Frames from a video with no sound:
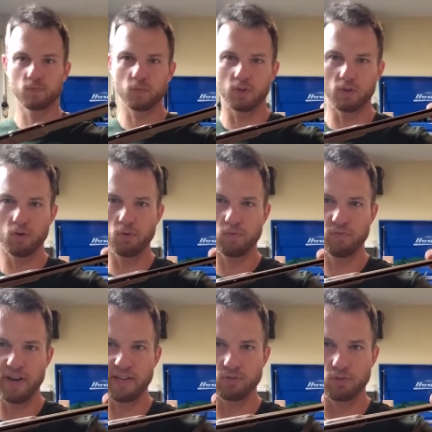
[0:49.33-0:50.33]
or no
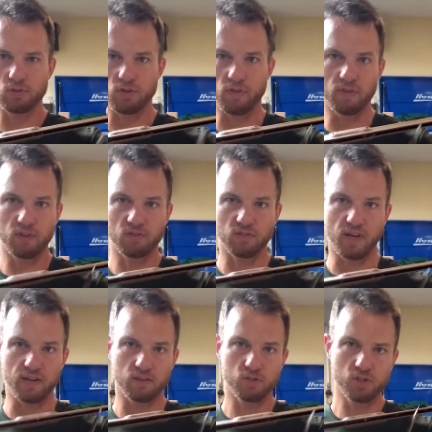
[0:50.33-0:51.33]
fasteners on this side
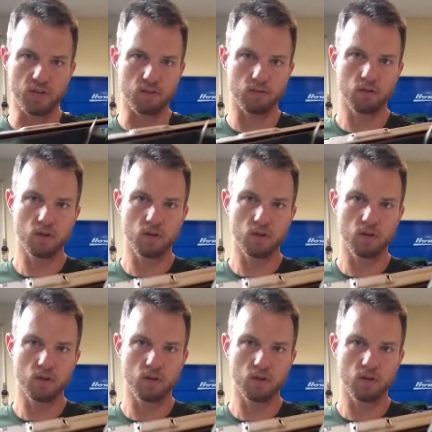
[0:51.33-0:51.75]
of the sheath,